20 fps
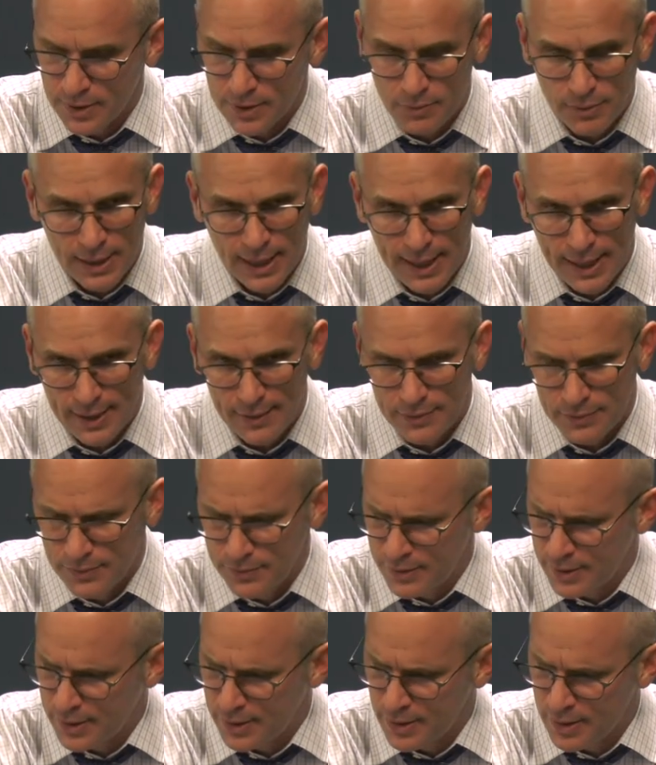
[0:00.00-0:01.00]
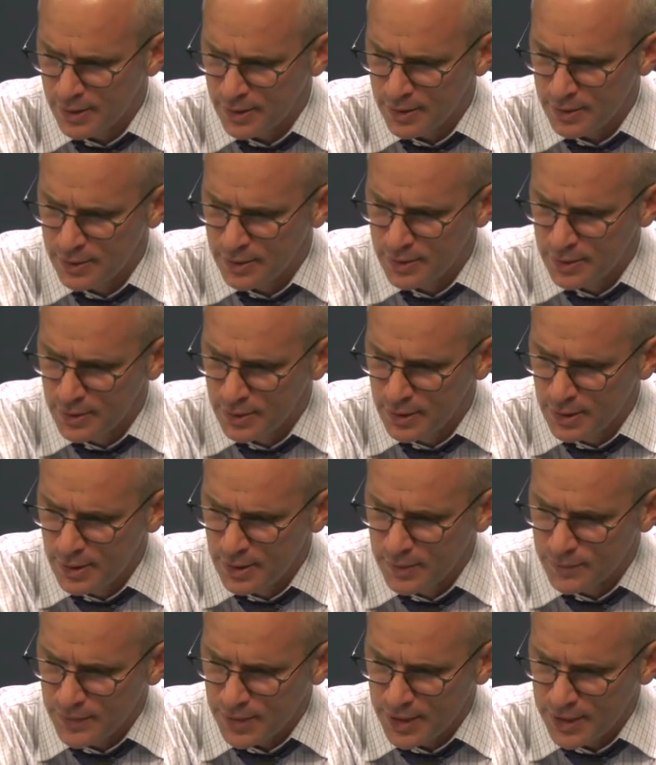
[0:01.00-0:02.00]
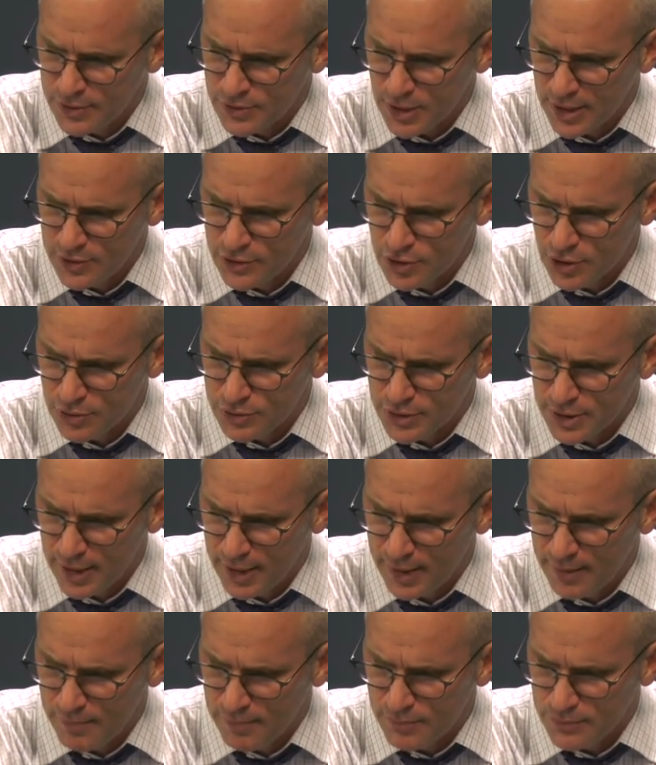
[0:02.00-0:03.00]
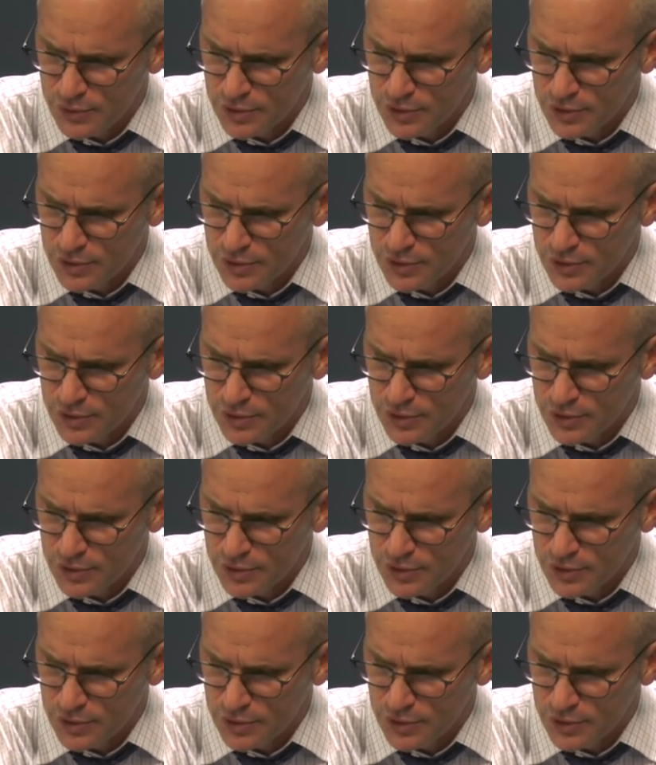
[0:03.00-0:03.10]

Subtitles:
that we had than the St. Joe's game.